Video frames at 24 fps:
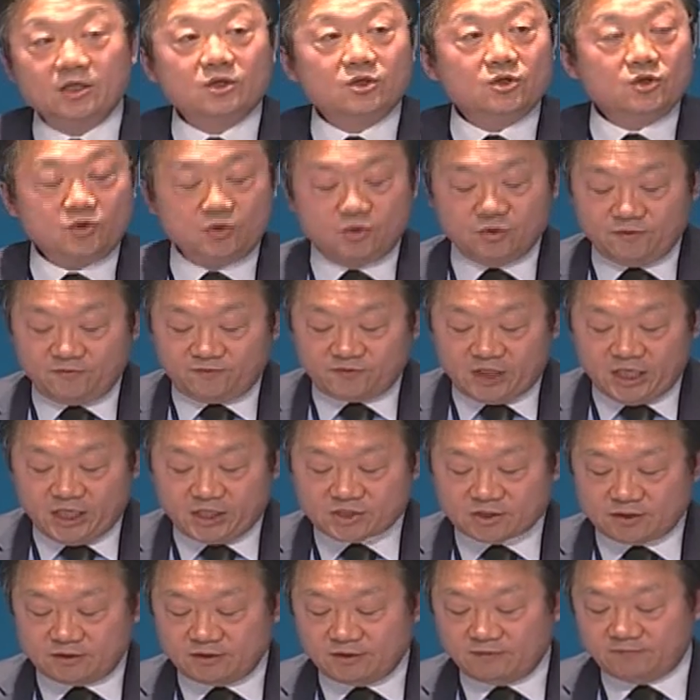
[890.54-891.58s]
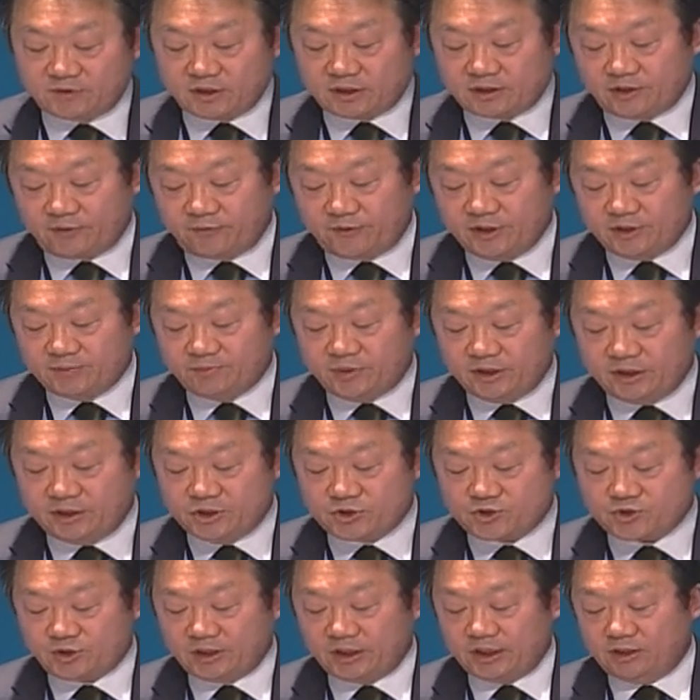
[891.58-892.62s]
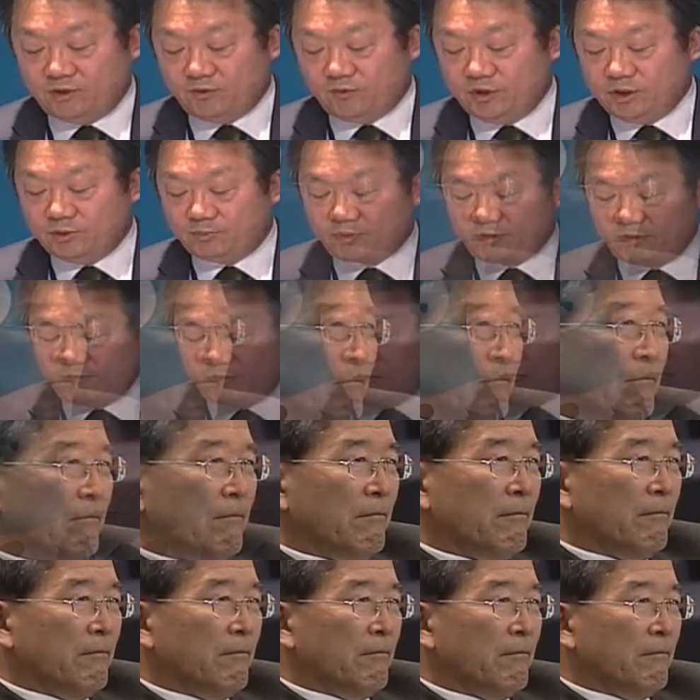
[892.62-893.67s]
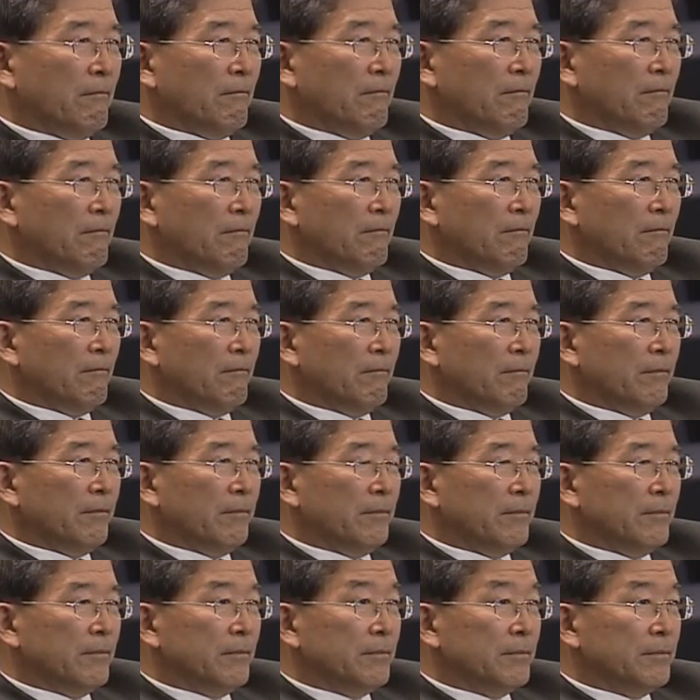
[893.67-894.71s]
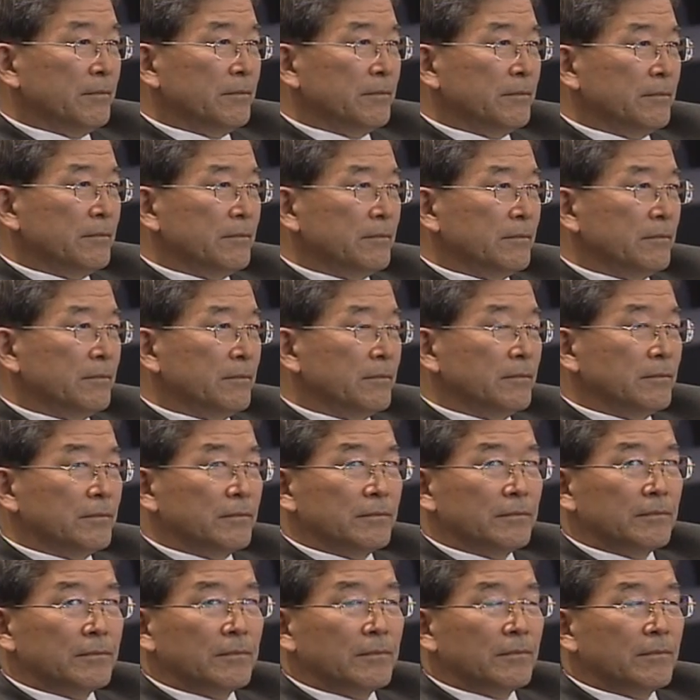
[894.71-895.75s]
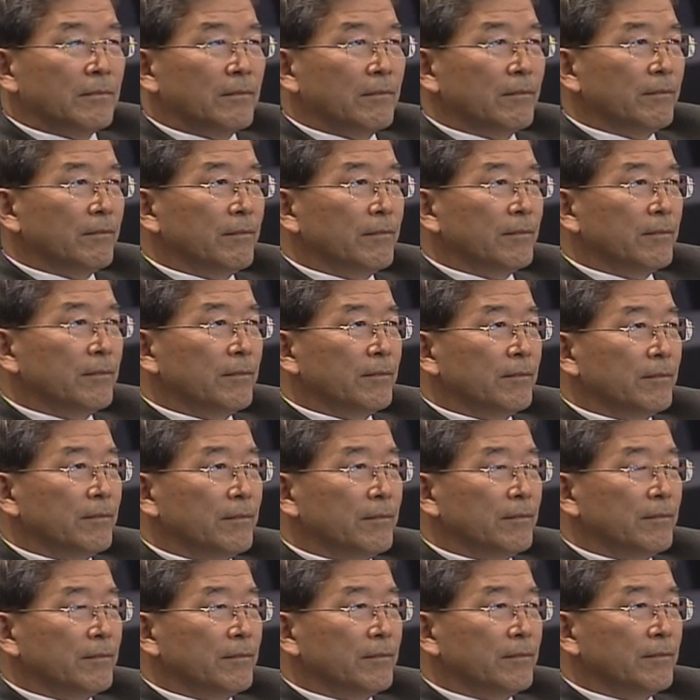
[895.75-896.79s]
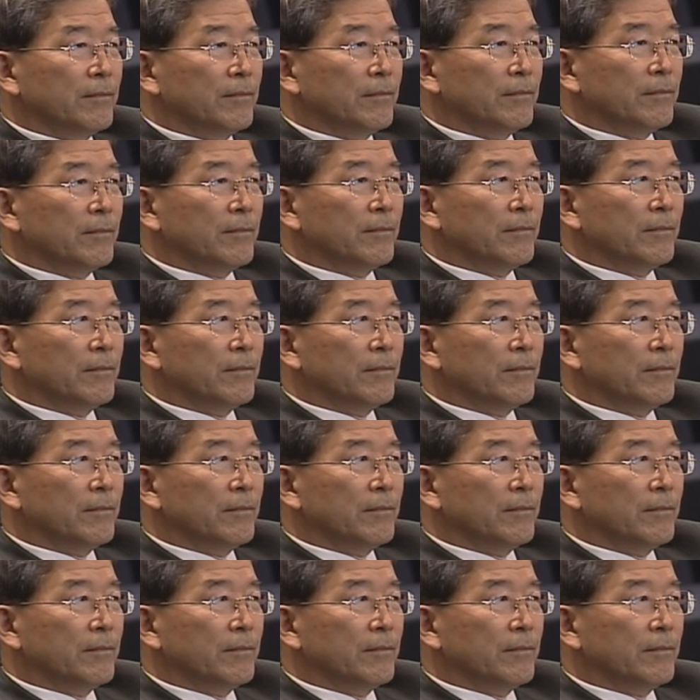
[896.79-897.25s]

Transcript: Unification of the Korean Peninsula will provide an ultimate solution for this national tragedy.